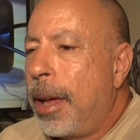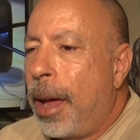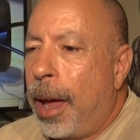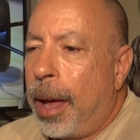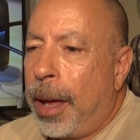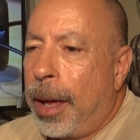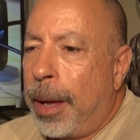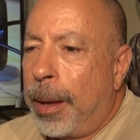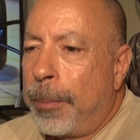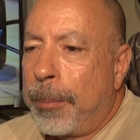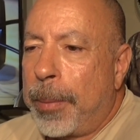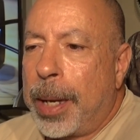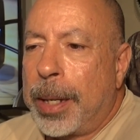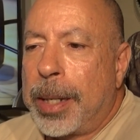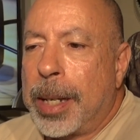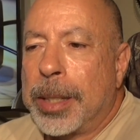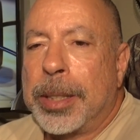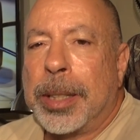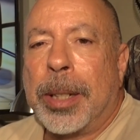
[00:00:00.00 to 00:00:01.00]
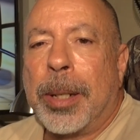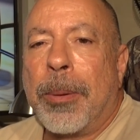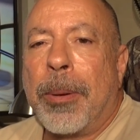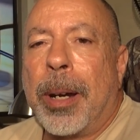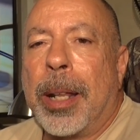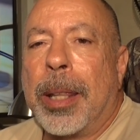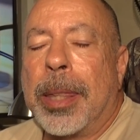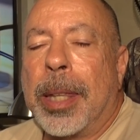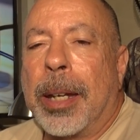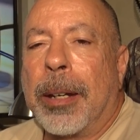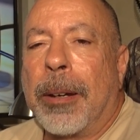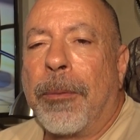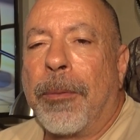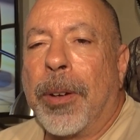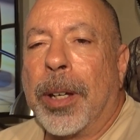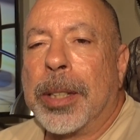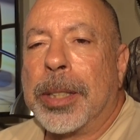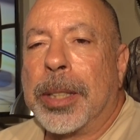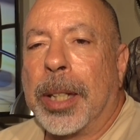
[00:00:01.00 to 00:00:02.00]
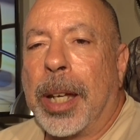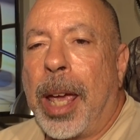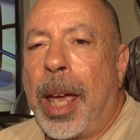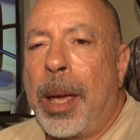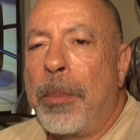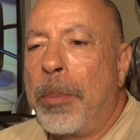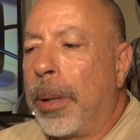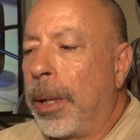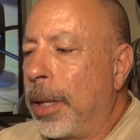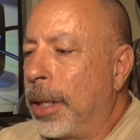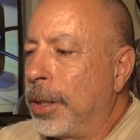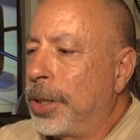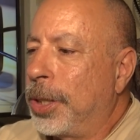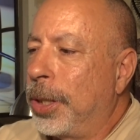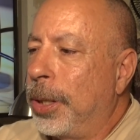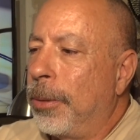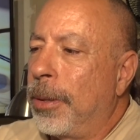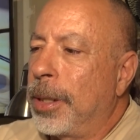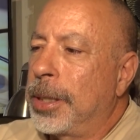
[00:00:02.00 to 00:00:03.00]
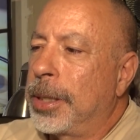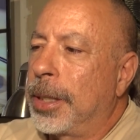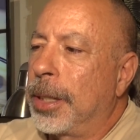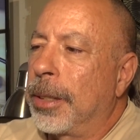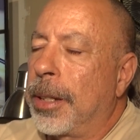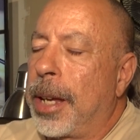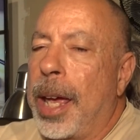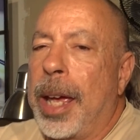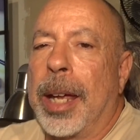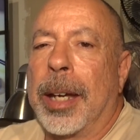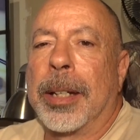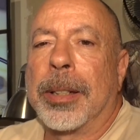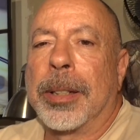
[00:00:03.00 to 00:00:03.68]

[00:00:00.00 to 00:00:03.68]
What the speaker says: It doesn't do anything to fix the cable issue. I still can't